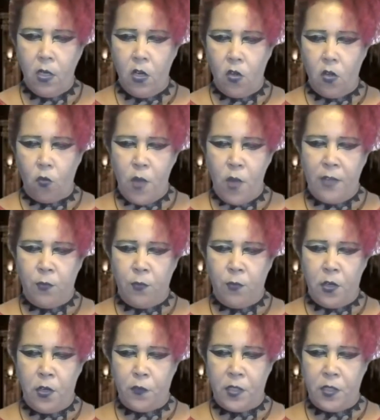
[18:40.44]
Red went
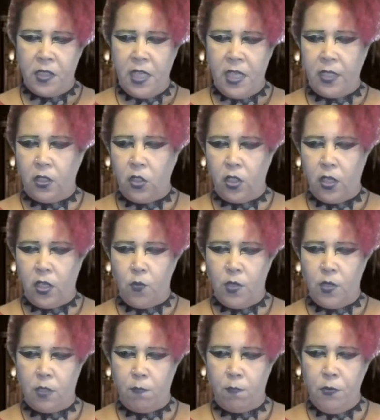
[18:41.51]
over to take a look at
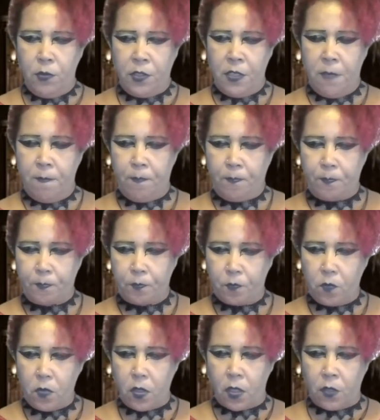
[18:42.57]
what spooked him.
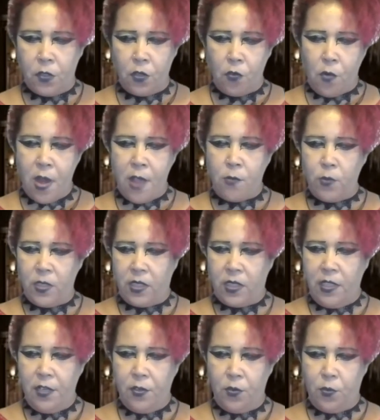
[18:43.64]
The ground was
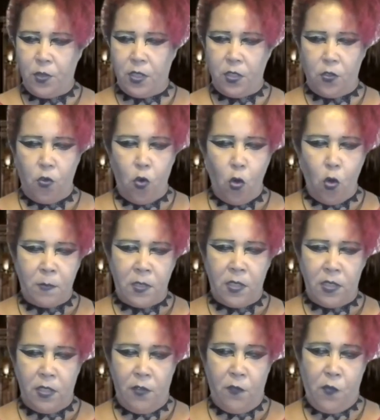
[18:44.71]
littered with the
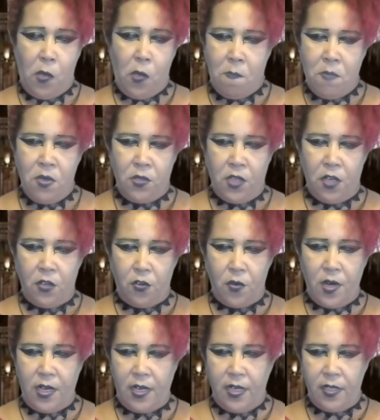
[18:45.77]
corpses of a million
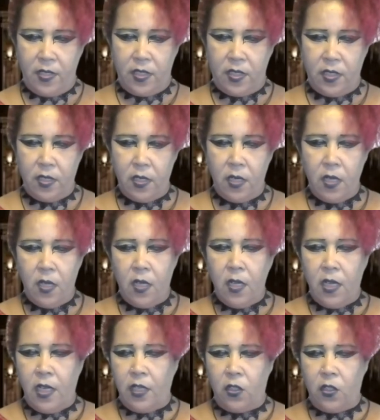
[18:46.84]
crickets.
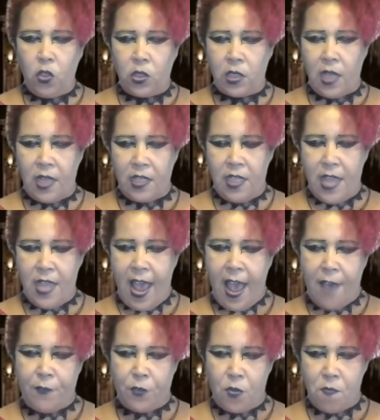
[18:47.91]
It looked like the
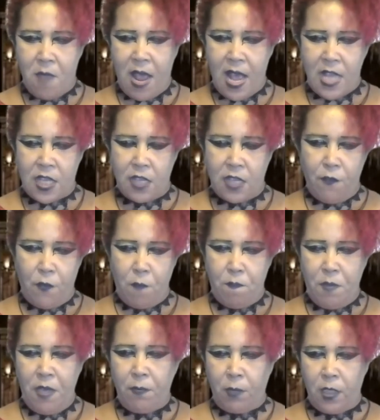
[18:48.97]
aftermath of a
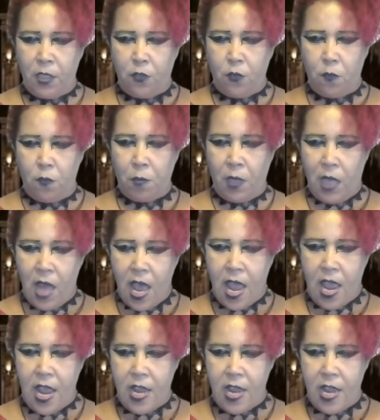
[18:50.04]
biblical plague.